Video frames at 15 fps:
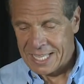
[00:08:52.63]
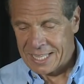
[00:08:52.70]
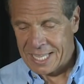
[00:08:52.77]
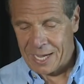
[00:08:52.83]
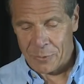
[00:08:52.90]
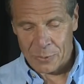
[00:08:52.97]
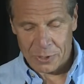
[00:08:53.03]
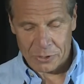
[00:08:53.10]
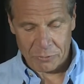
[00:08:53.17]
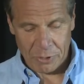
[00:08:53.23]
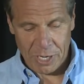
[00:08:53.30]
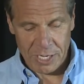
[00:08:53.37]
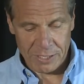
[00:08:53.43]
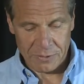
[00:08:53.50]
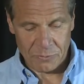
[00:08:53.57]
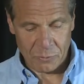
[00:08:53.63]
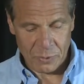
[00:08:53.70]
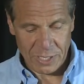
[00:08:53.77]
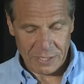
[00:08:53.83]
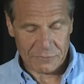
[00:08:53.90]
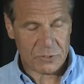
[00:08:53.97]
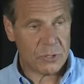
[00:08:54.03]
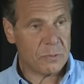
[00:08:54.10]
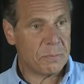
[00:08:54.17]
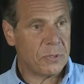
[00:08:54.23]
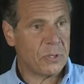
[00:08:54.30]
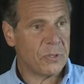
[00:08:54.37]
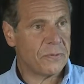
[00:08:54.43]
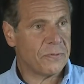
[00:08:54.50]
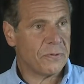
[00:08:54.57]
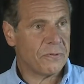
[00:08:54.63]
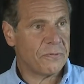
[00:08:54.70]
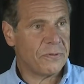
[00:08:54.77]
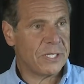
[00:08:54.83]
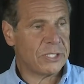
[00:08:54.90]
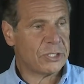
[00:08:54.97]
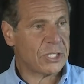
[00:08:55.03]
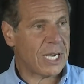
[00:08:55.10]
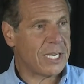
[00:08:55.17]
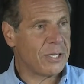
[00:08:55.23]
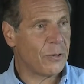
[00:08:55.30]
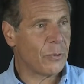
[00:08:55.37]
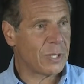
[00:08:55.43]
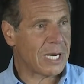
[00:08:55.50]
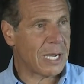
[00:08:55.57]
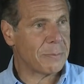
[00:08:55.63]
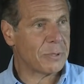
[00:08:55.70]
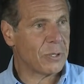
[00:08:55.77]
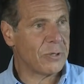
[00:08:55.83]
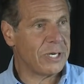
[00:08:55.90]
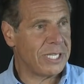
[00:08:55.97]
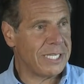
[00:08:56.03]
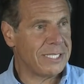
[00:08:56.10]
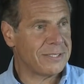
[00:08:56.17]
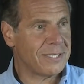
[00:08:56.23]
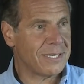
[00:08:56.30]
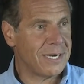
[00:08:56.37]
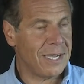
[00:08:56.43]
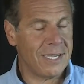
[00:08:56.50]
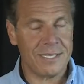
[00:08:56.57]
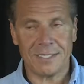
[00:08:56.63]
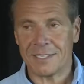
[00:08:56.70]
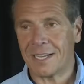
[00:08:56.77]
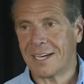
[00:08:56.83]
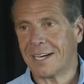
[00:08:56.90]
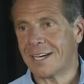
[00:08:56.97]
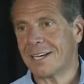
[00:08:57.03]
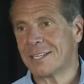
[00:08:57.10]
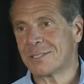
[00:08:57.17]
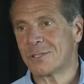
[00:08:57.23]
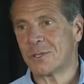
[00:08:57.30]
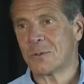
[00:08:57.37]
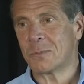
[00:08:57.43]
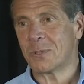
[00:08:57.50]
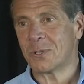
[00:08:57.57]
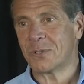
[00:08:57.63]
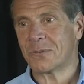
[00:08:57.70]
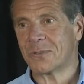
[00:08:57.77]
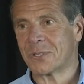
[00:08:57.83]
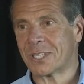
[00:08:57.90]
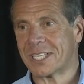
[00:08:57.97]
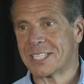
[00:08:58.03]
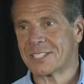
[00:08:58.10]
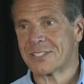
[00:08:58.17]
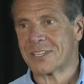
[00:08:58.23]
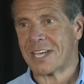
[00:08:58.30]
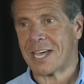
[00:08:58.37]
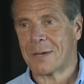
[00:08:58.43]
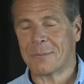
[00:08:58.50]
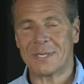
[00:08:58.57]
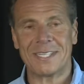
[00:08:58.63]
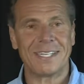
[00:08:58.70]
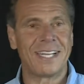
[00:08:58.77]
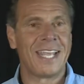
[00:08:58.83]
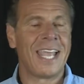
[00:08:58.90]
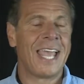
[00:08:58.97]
They were great. We have two beautiful fish. I know what I'm going to eat tonight, two beautiful king salmon.